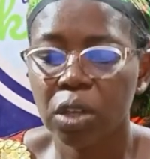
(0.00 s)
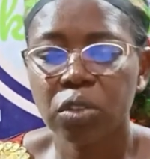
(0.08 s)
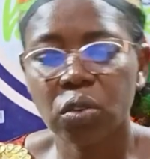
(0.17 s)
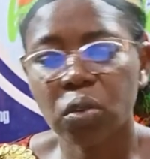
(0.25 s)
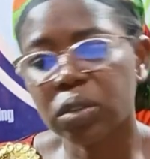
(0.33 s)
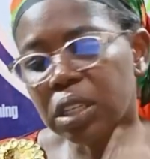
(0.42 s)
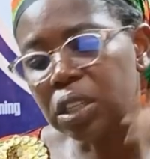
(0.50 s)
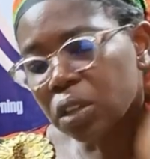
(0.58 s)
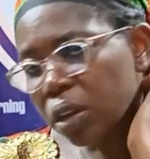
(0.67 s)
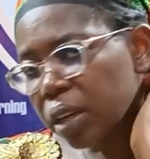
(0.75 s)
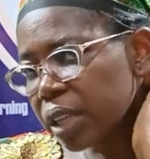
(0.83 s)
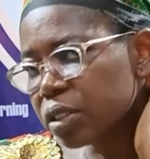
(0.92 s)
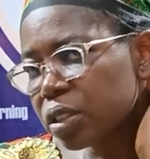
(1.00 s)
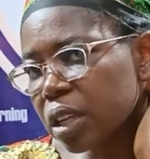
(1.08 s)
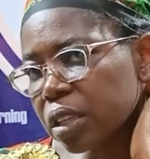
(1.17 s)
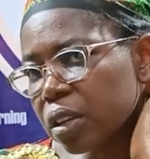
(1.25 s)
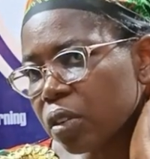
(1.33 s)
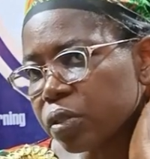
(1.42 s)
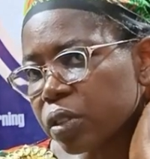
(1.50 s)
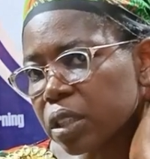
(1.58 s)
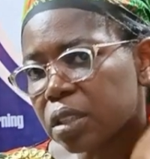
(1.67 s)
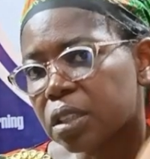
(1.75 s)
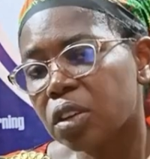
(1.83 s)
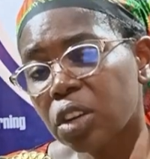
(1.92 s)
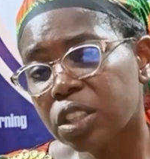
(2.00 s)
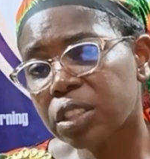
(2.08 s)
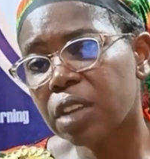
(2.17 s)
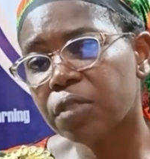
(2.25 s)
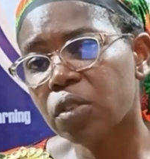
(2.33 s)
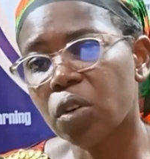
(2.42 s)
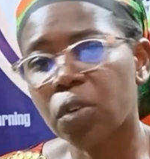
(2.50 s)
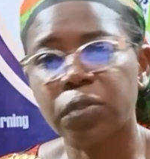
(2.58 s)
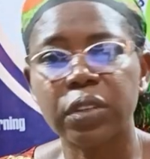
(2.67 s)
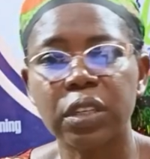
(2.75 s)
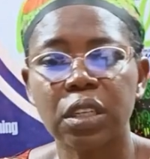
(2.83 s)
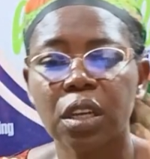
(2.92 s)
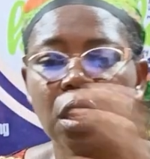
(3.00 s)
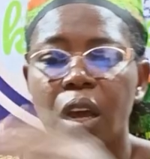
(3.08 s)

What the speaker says: So the knowledge of the knowledge level of the